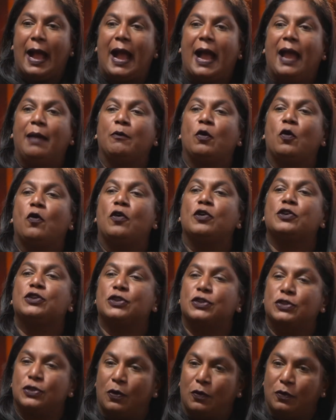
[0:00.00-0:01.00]
I'm
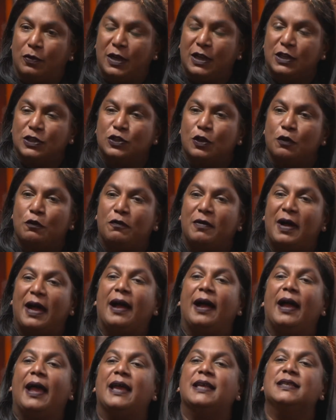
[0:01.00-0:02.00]
cautious only
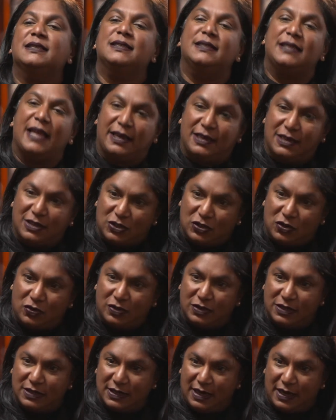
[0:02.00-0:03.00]
insofar as that is
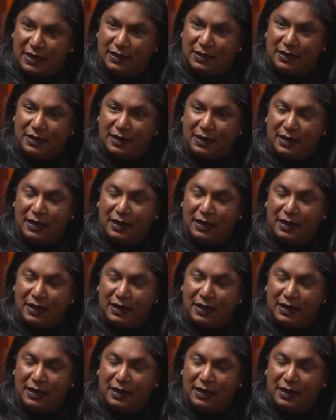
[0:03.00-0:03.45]
concerned.